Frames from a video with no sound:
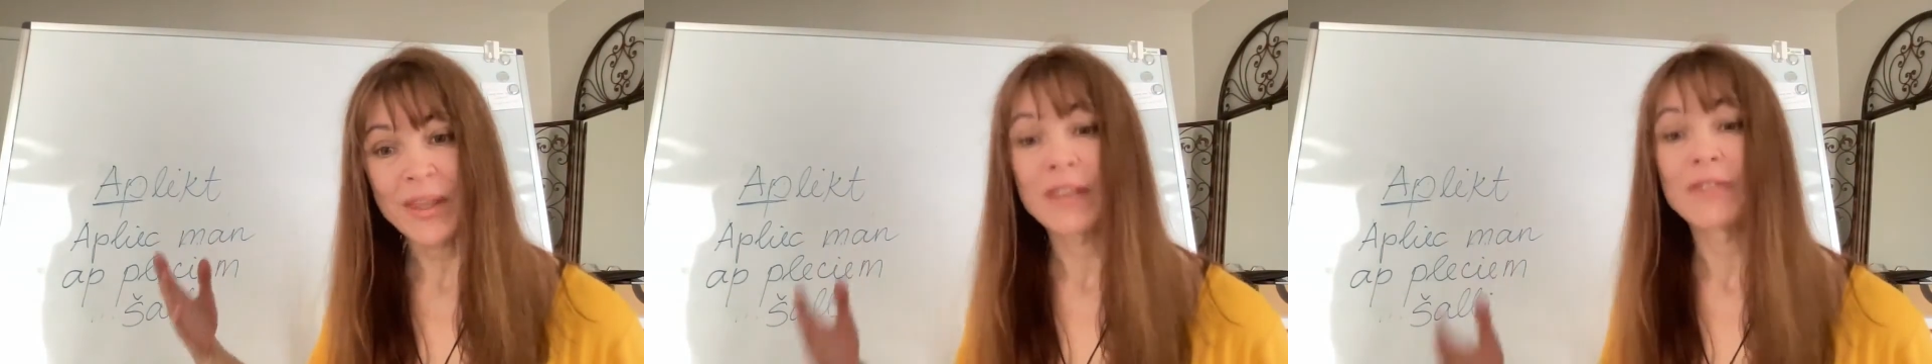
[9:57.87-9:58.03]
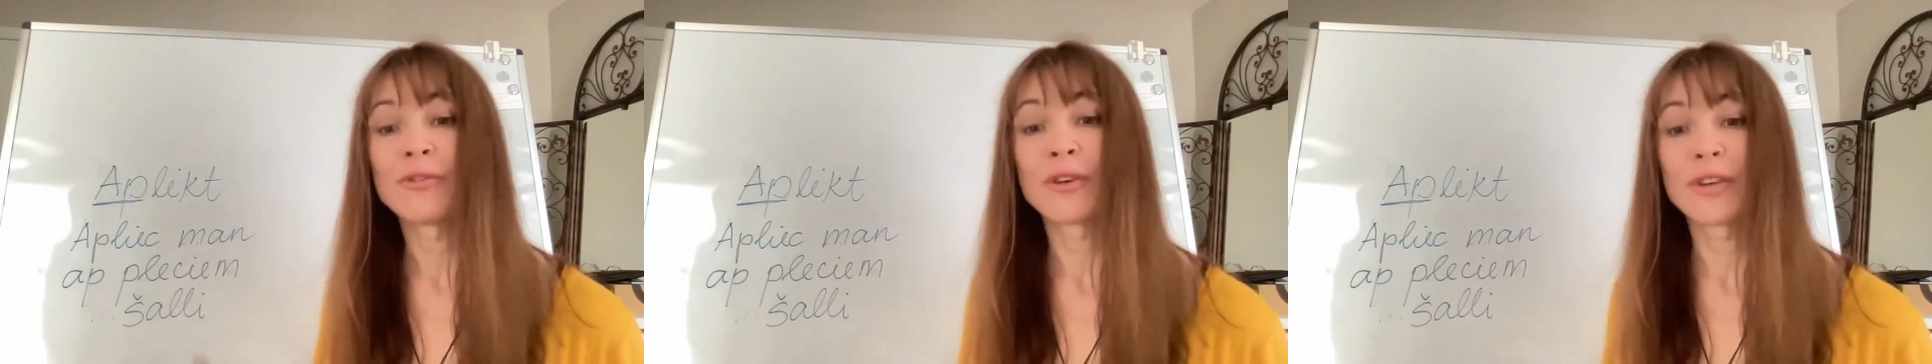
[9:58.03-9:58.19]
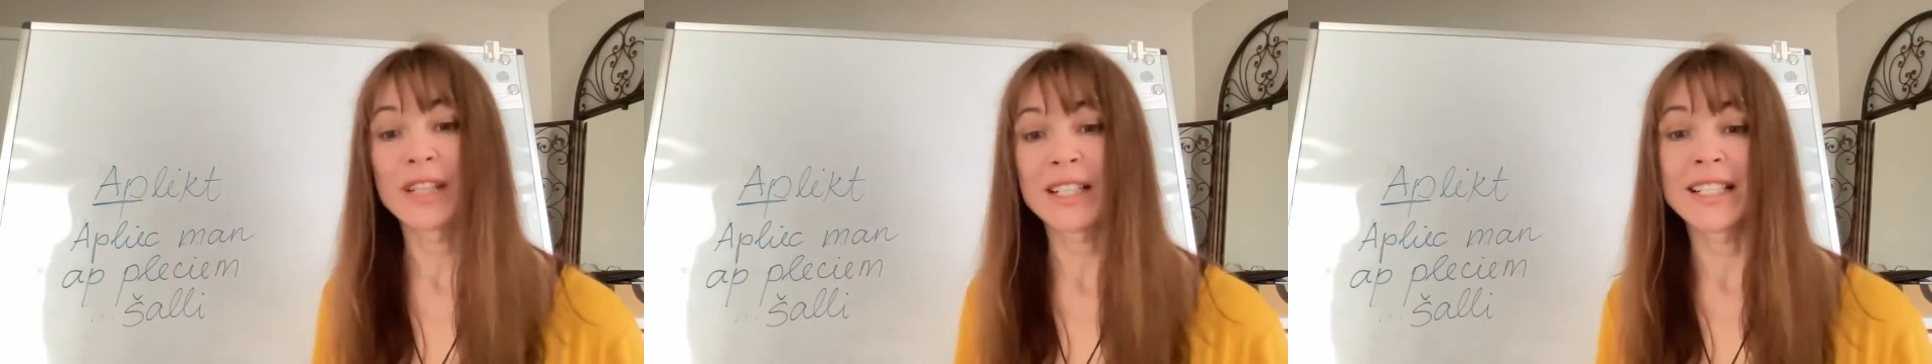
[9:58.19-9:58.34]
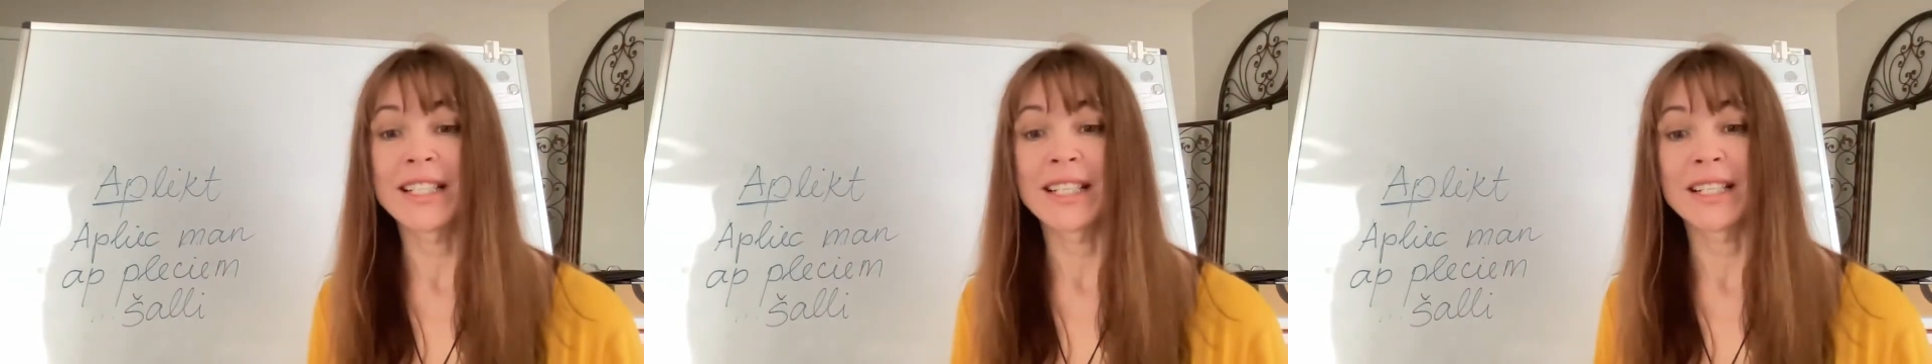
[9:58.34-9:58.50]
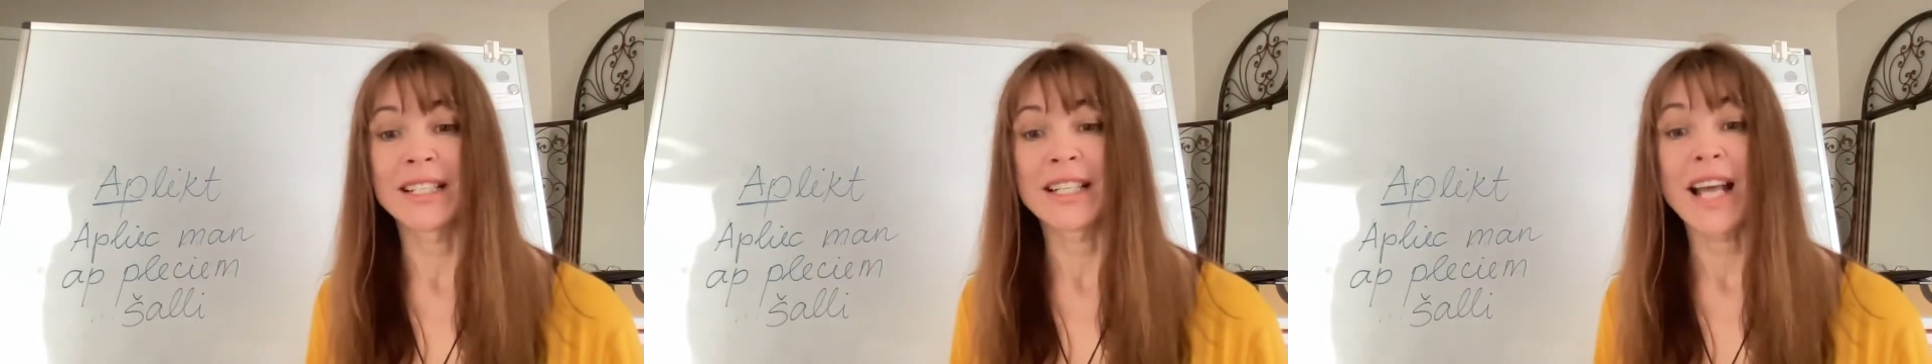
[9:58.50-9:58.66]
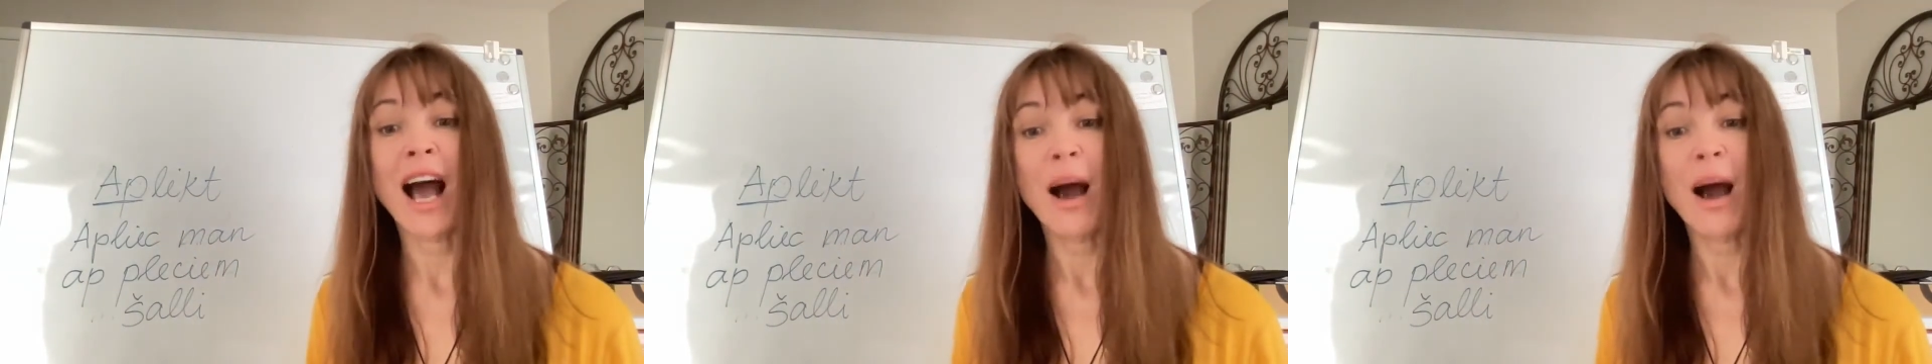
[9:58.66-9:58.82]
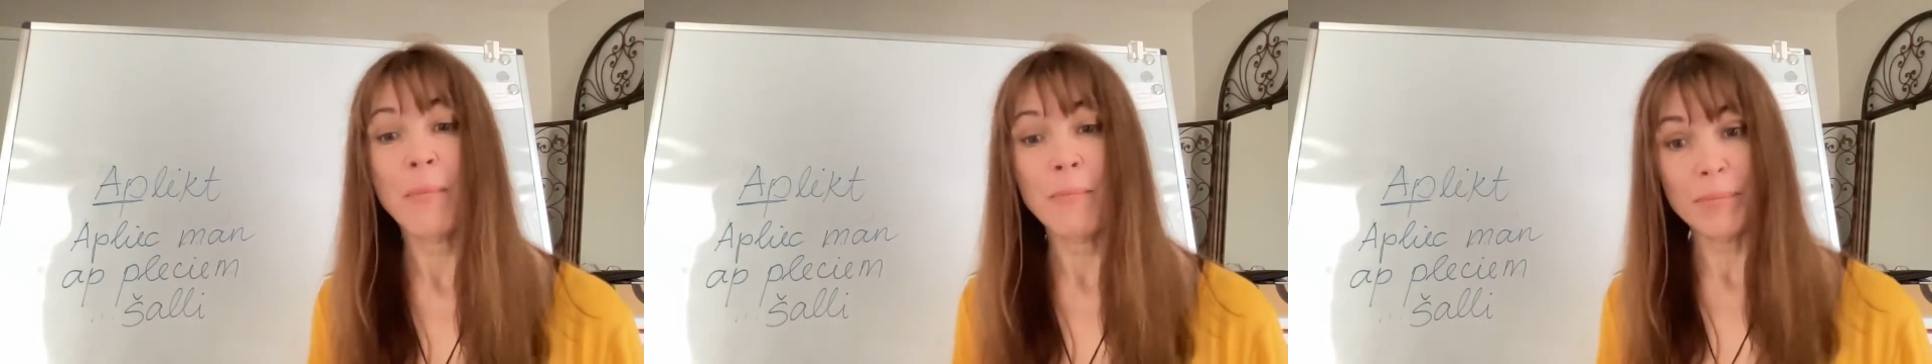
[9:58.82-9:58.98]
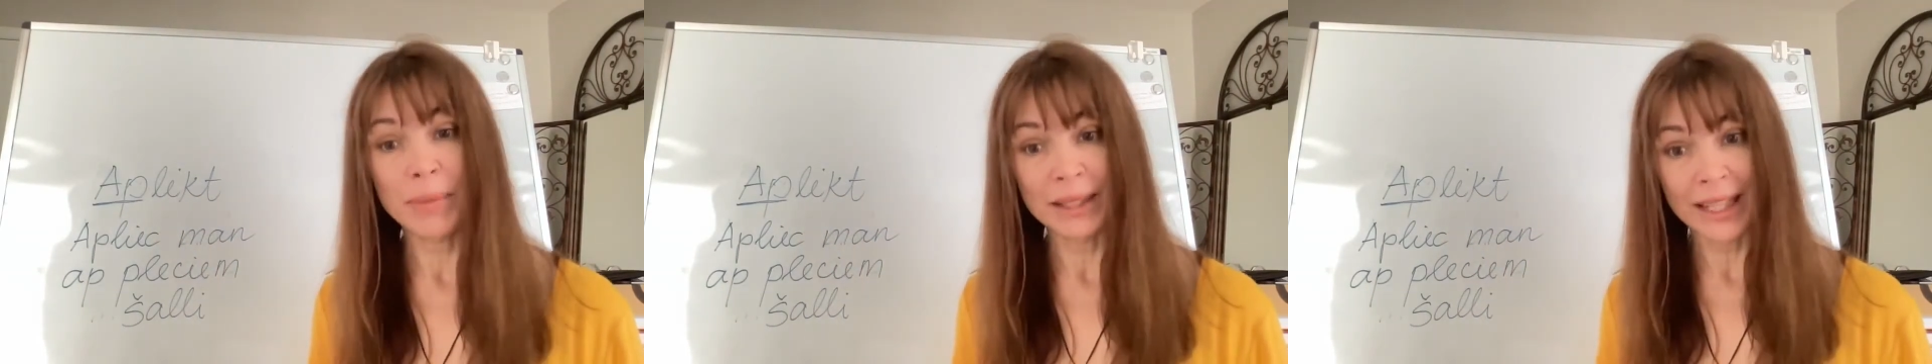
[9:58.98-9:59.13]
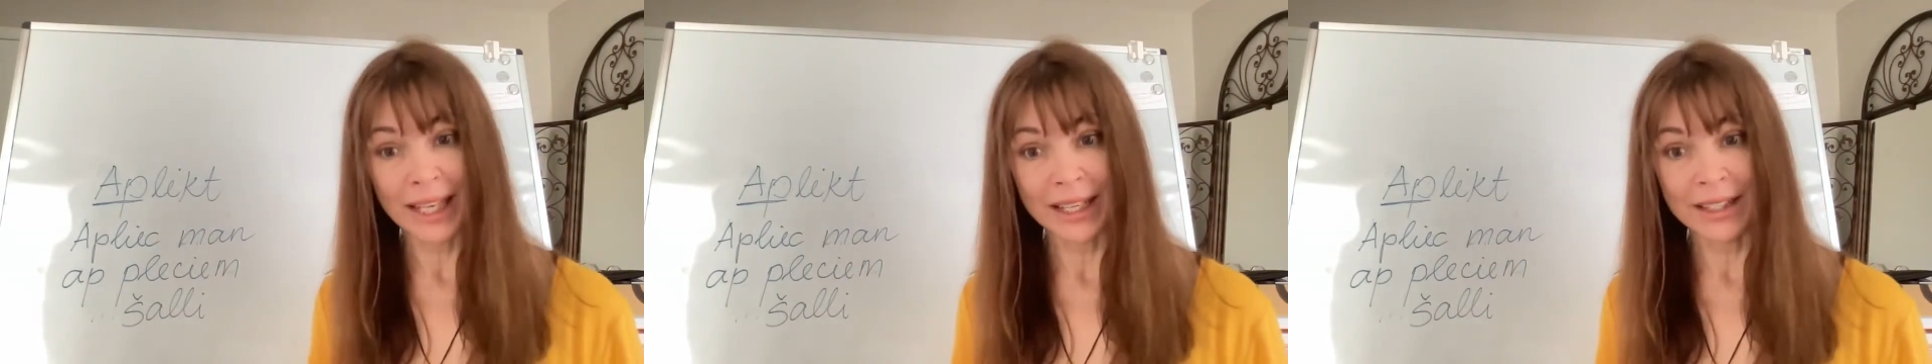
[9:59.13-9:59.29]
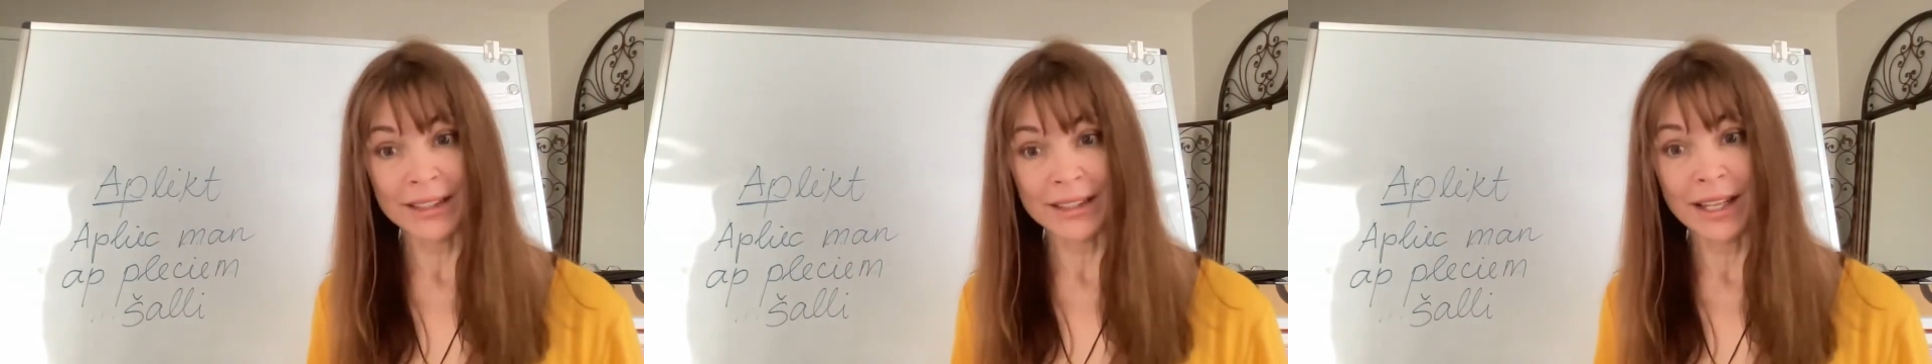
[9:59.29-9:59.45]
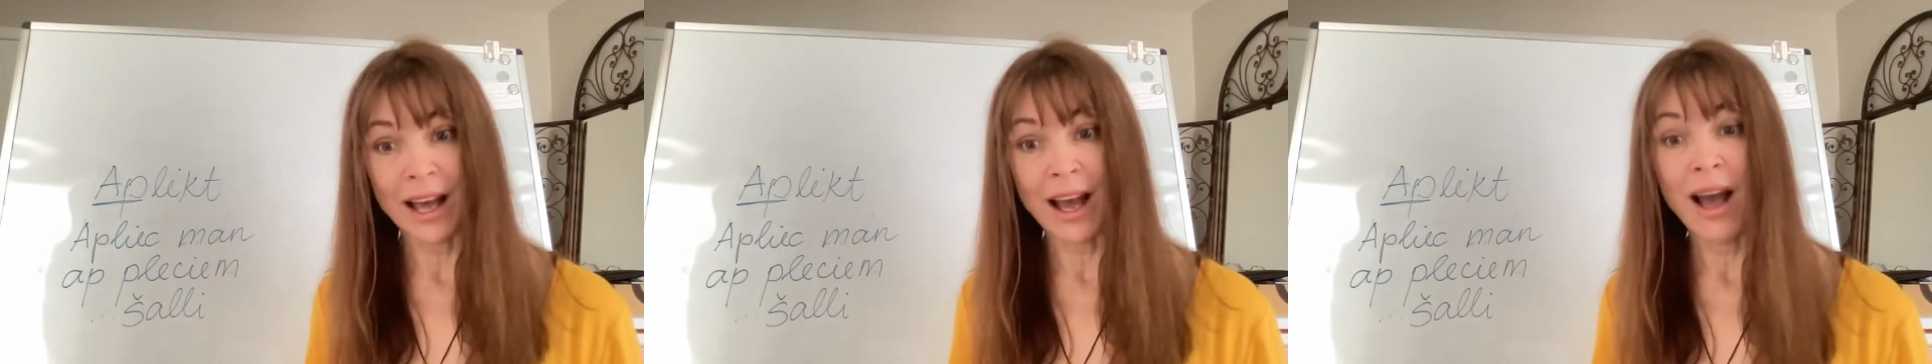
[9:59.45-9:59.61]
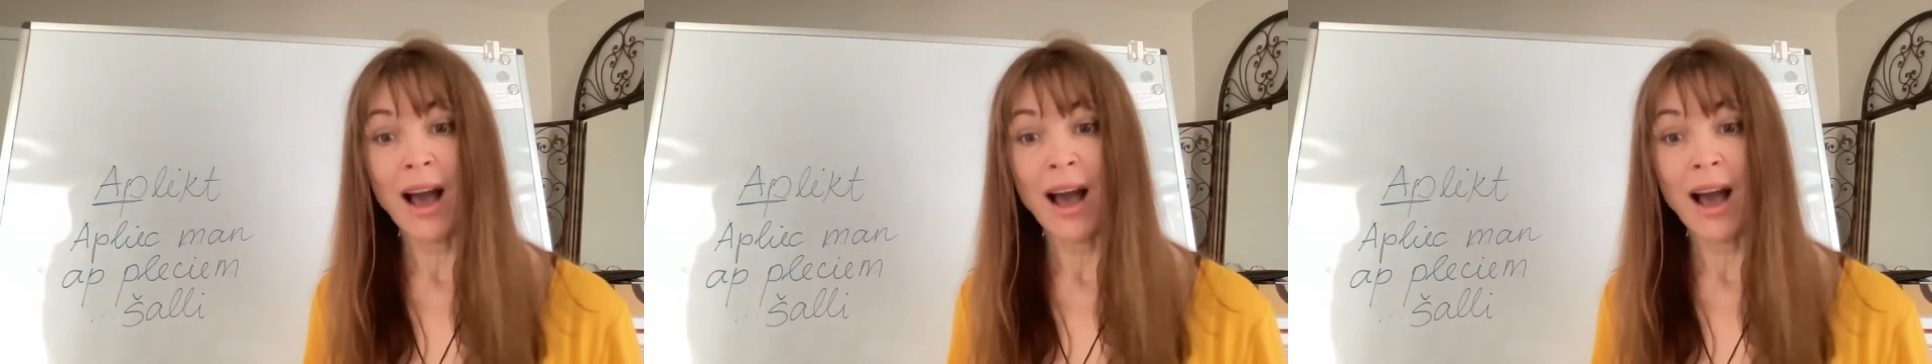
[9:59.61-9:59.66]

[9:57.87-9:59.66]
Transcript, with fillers: For instance, aplikt